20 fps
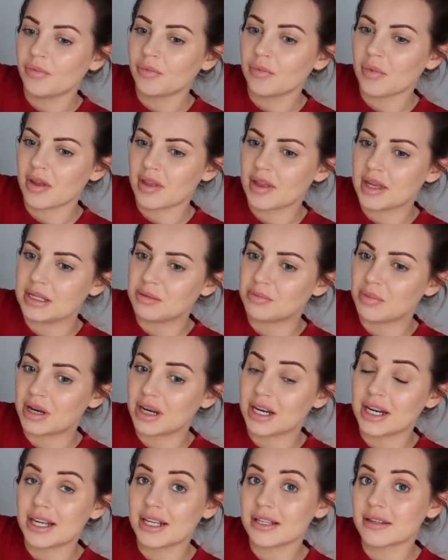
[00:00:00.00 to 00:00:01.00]
whether there's been
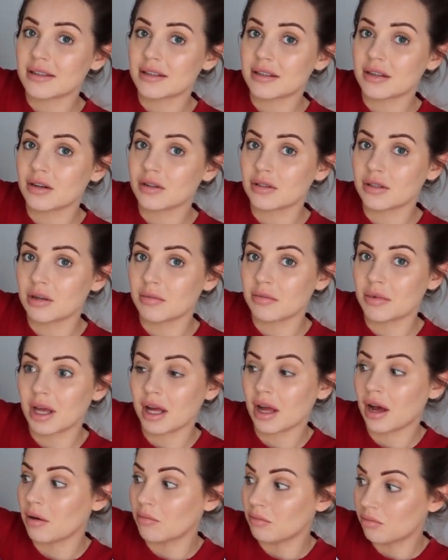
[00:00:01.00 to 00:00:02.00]
an incident or
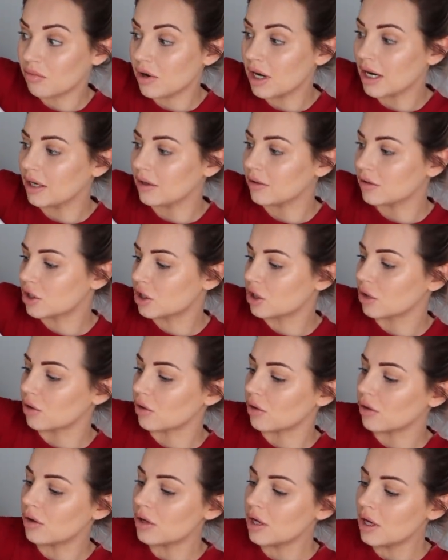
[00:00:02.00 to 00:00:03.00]
something, I'm really not
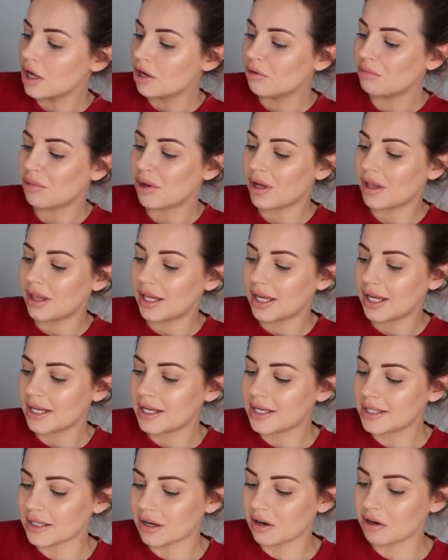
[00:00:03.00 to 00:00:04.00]
sure. But
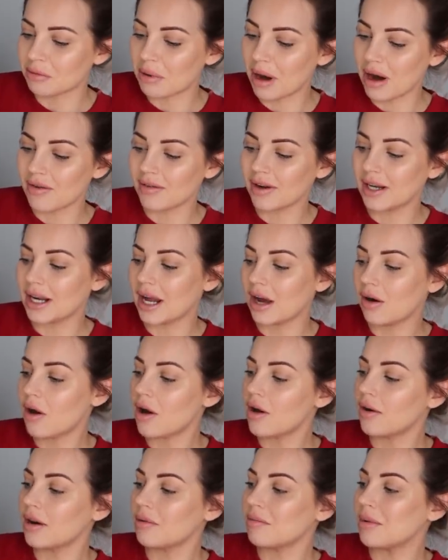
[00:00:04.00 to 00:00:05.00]
these are apparently now
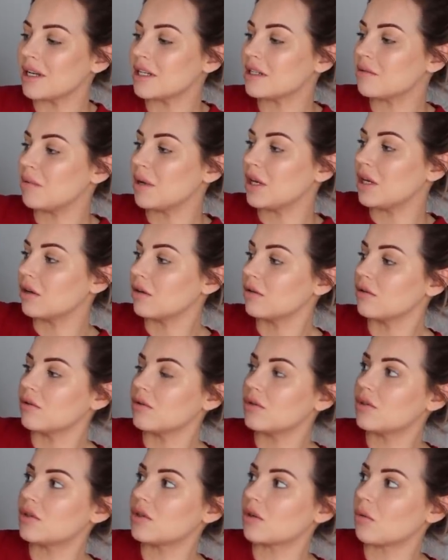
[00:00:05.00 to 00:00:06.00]
only meant to be
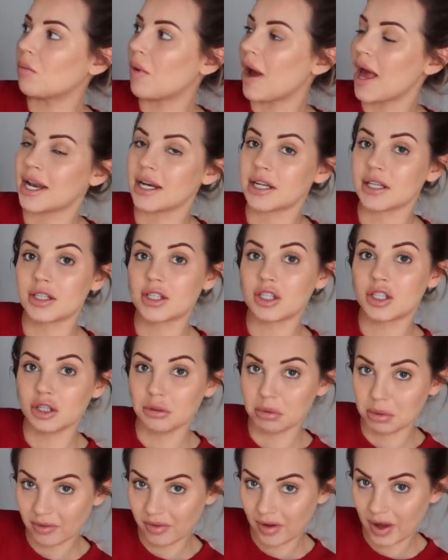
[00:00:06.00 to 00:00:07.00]
used when
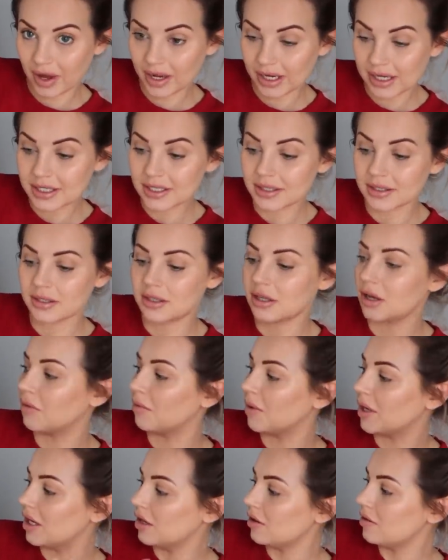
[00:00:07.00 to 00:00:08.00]
supervised, so
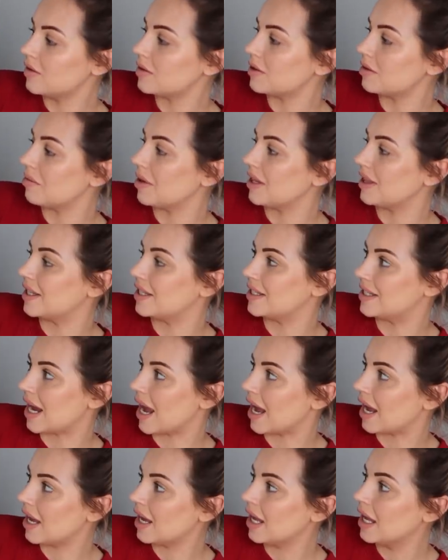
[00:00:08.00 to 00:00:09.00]
we use them in the
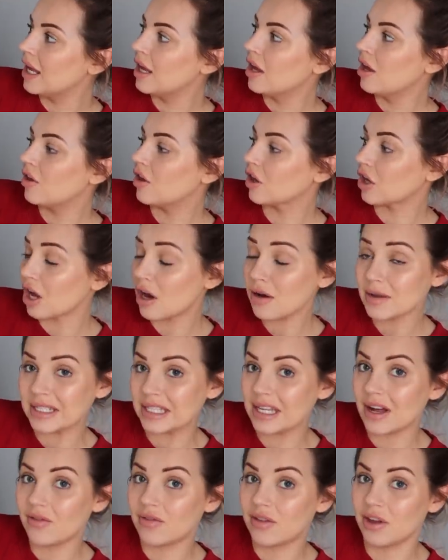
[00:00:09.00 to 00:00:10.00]
day. The girls
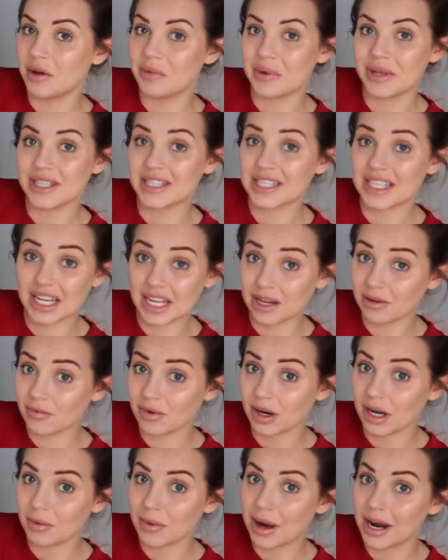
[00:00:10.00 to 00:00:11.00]
love them and sleep
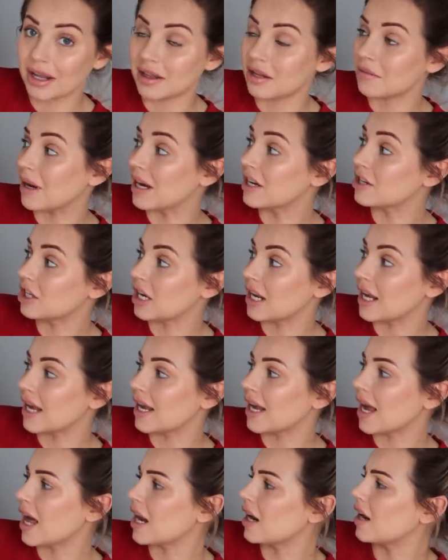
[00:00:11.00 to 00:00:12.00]
really well in them
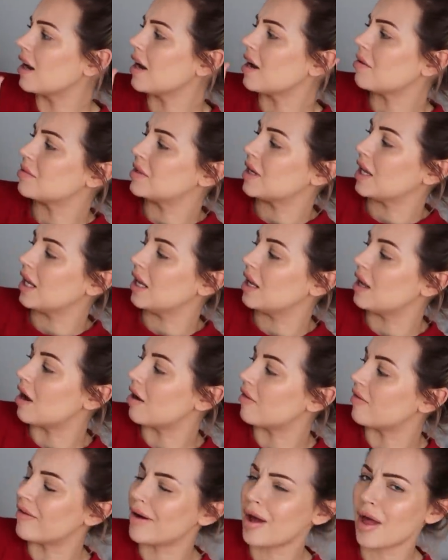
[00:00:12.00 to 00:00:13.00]
actually, and I absolutely
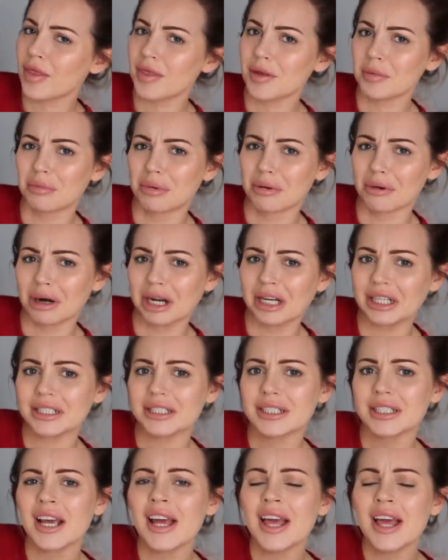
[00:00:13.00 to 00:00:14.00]
love the
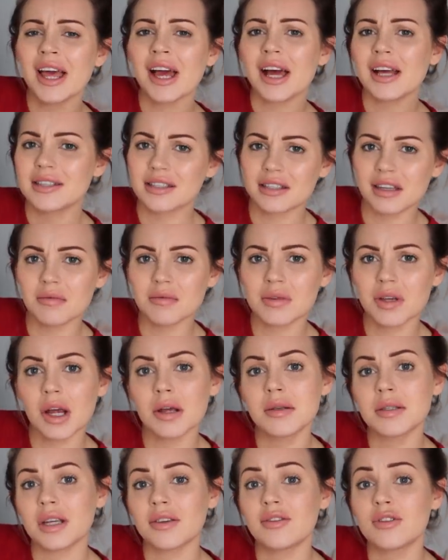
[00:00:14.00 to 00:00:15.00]
print. And
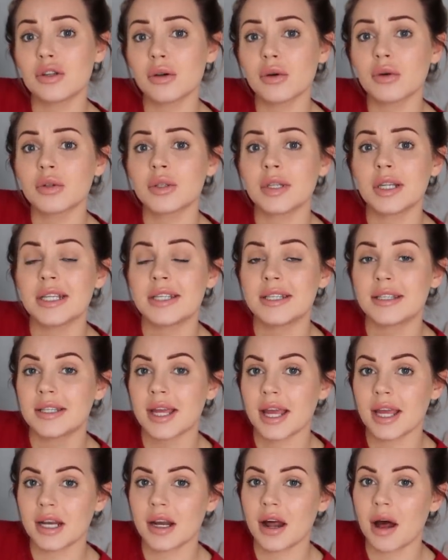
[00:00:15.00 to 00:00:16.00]
sometimes if Jordan is
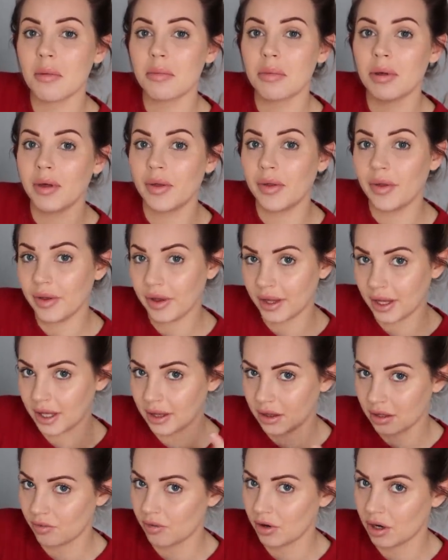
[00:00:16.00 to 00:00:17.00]
staying up
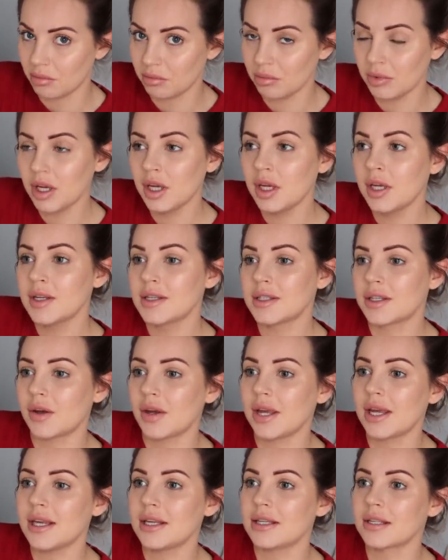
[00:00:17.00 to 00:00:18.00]
in the room, so
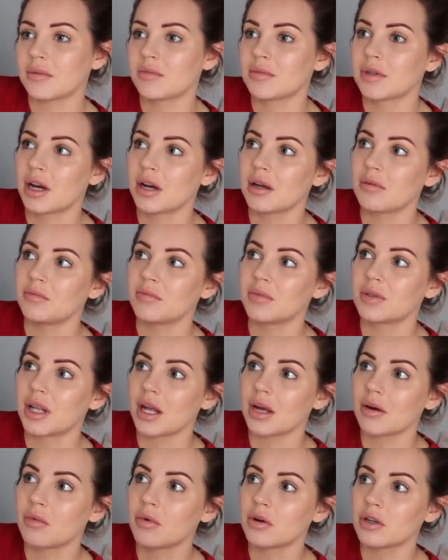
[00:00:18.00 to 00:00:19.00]
he sometimes
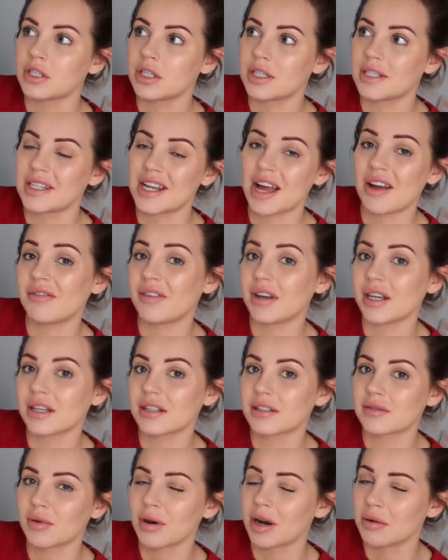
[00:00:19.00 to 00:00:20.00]
like watches
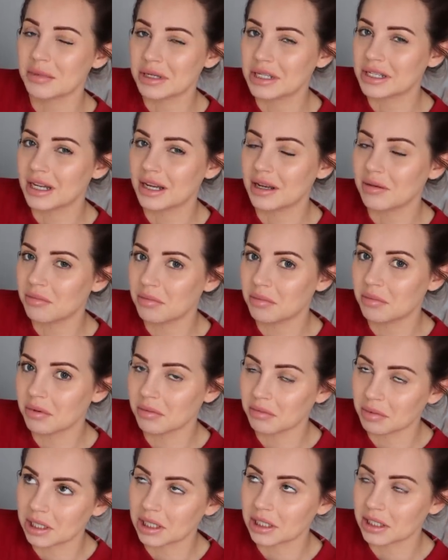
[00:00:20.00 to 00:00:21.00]
Netflix when I'm asleep
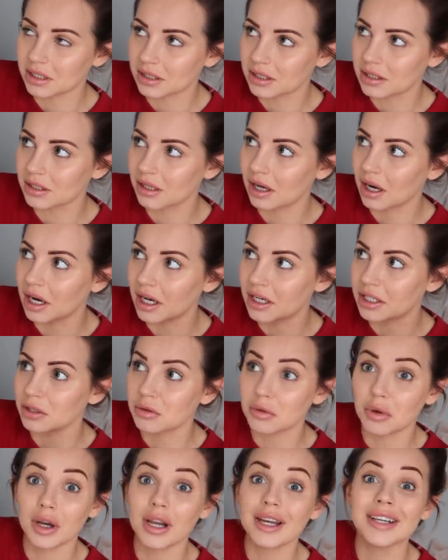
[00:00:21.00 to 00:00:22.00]
because I do
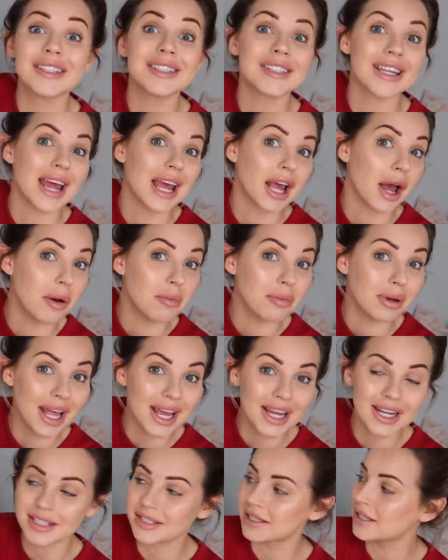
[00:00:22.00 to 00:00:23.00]
not like staying up
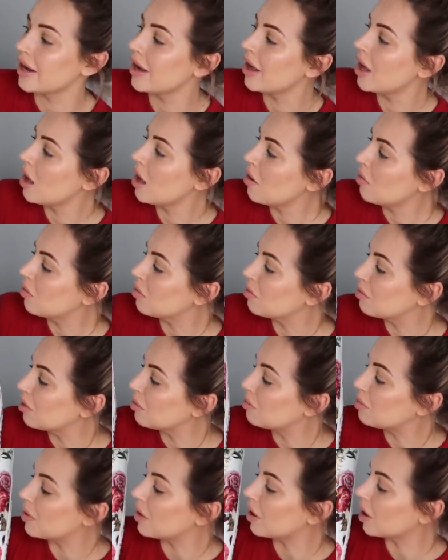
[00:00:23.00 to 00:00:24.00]
late, we
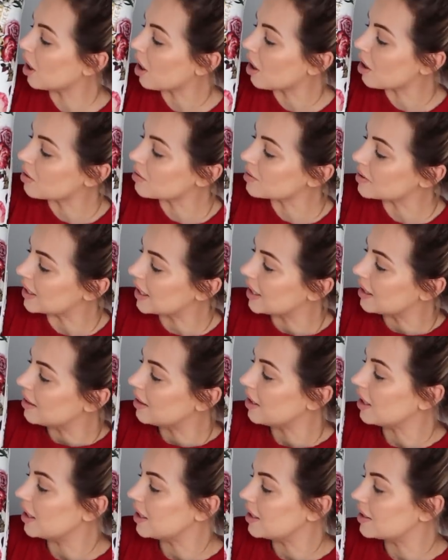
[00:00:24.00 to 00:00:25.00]
will put the girls in
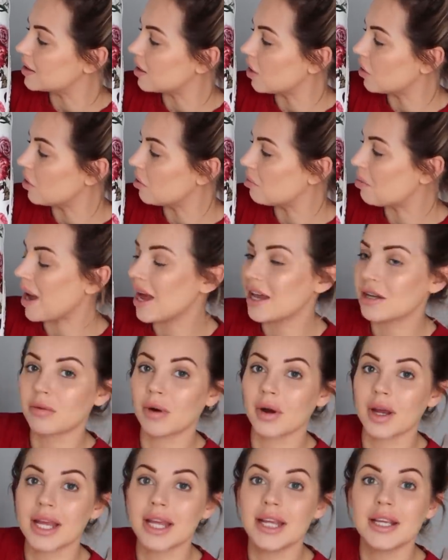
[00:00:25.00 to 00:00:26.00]
these on the bed
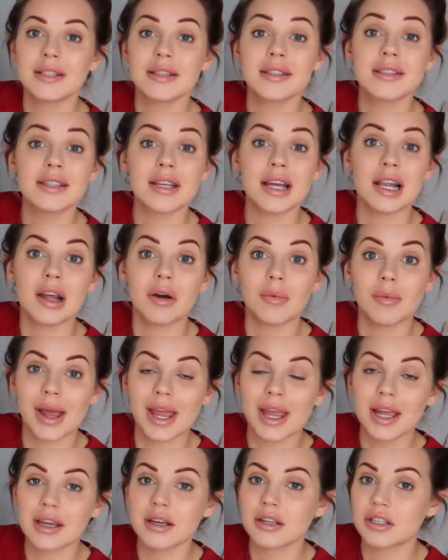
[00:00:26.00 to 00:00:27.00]
while he's still
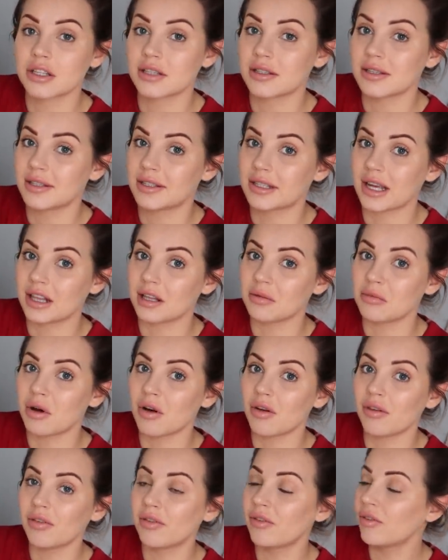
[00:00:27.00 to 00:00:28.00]
awake just to send them
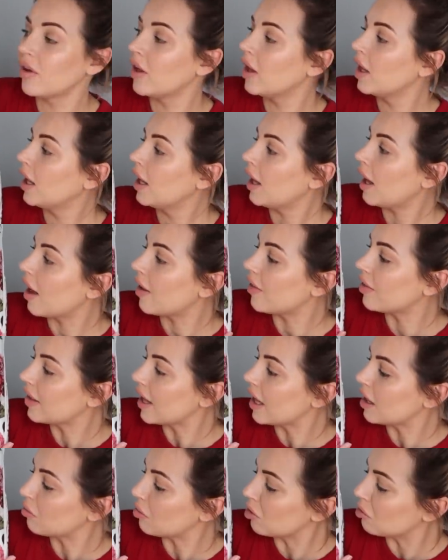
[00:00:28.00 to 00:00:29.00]
off, and
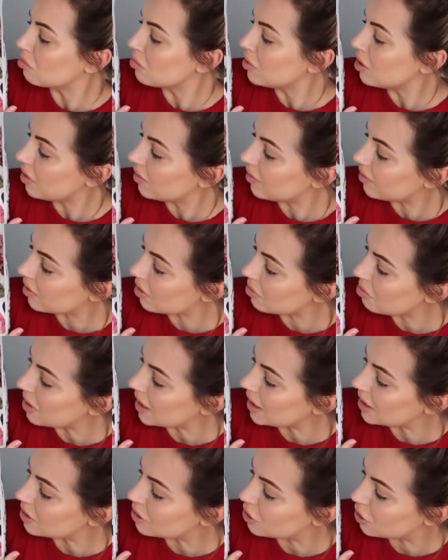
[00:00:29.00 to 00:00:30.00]
then we'll move them
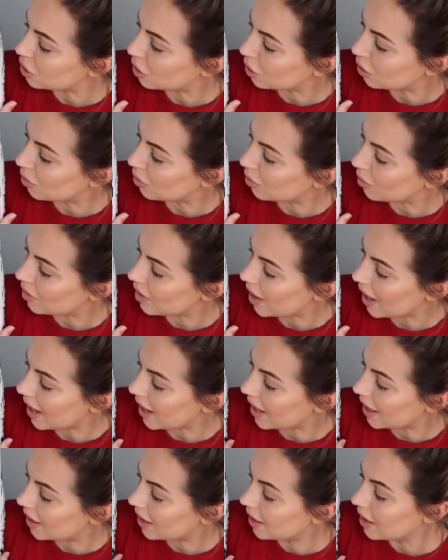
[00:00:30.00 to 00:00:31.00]
into
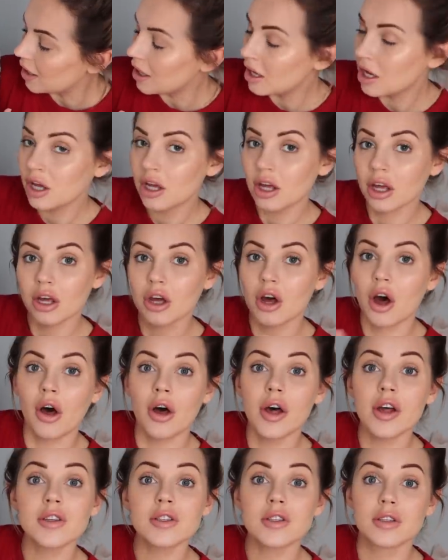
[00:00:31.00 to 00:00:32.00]
their
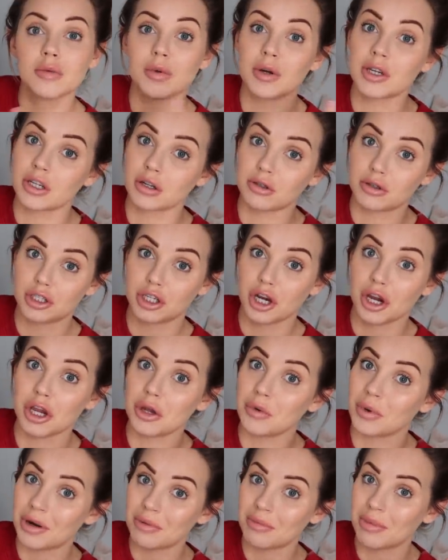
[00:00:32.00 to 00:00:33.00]
cots, which I'll show
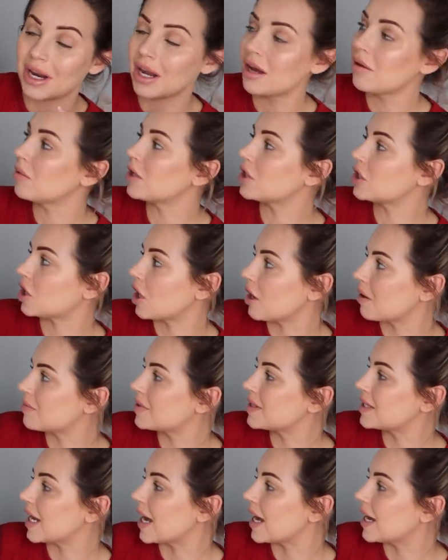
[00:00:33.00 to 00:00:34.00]
you in a minute, which are
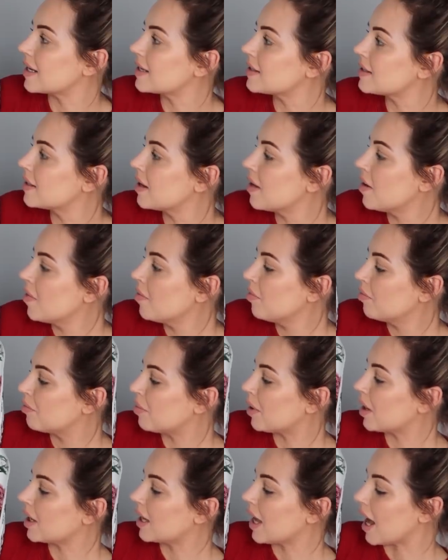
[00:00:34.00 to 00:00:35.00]
upstairs.
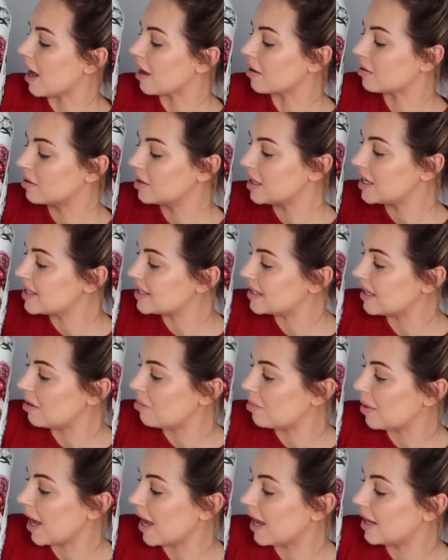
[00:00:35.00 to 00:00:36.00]
But yeah, these
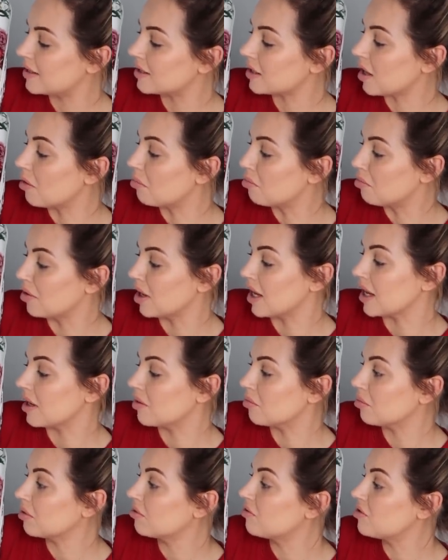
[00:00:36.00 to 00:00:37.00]
sleepy heads are
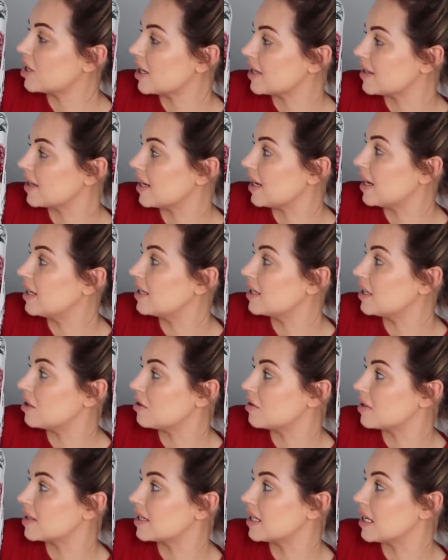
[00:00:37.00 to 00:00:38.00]
brilliant. With Jesse, he did
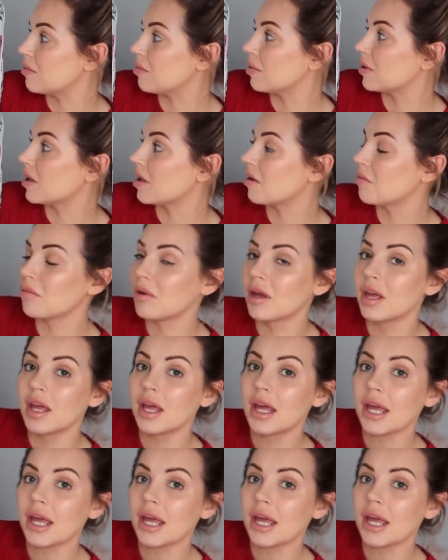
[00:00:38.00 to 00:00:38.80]
used to sleep in them